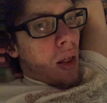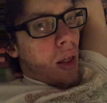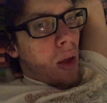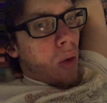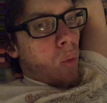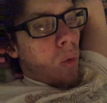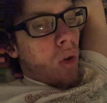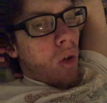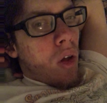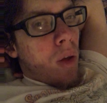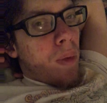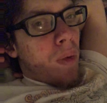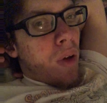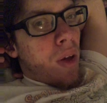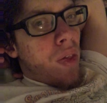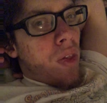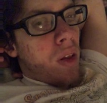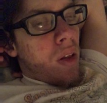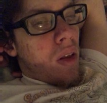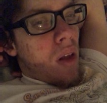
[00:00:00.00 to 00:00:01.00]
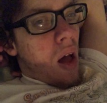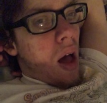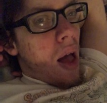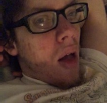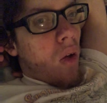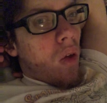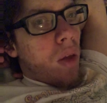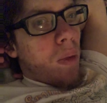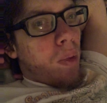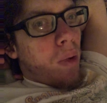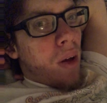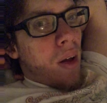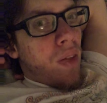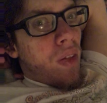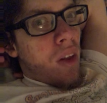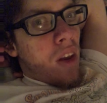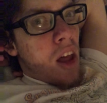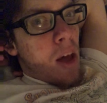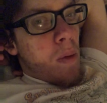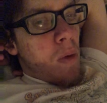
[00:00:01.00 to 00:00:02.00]
Like, we only played the, I only played
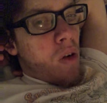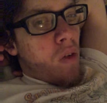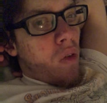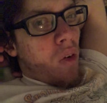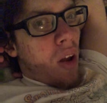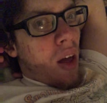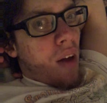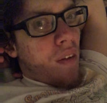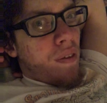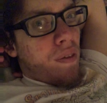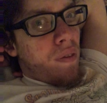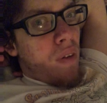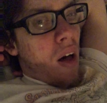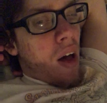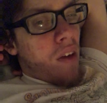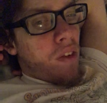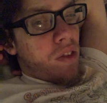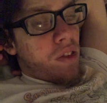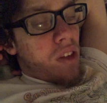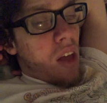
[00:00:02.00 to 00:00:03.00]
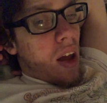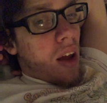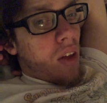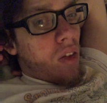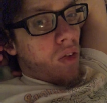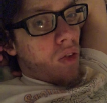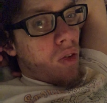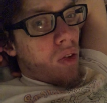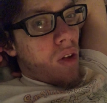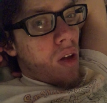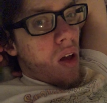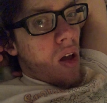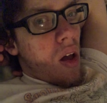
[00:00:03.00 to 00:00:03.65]
the demo for like five seconds